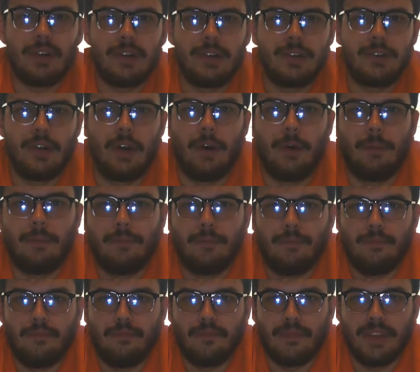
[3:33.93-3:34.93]
So,
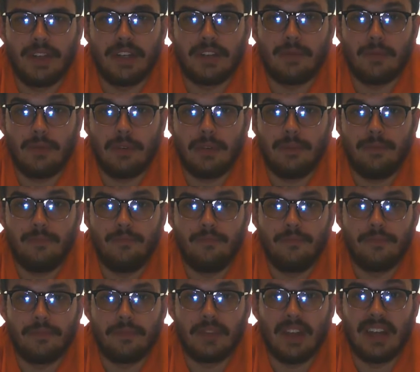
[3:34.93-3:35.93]
this one
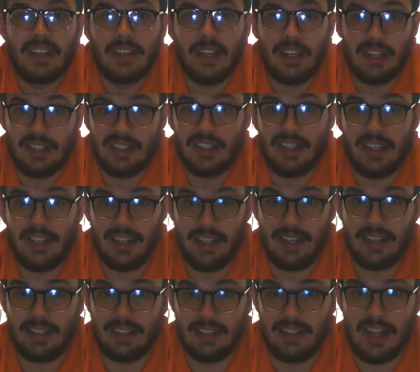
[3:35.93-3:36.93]
tastes
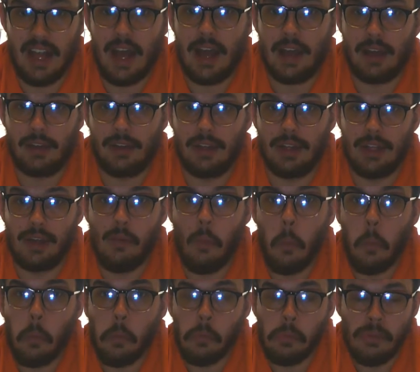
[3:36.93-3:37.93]
exactly
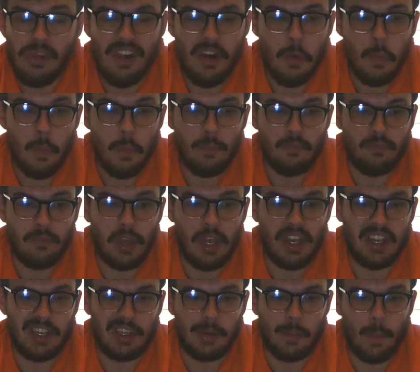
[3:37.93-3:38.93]

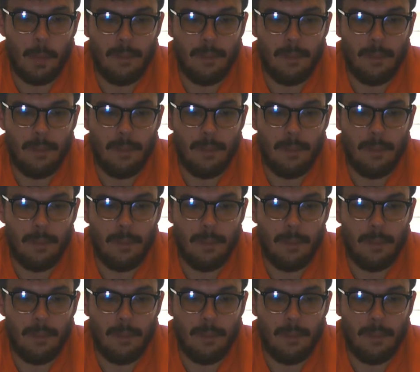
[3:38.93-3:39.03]
like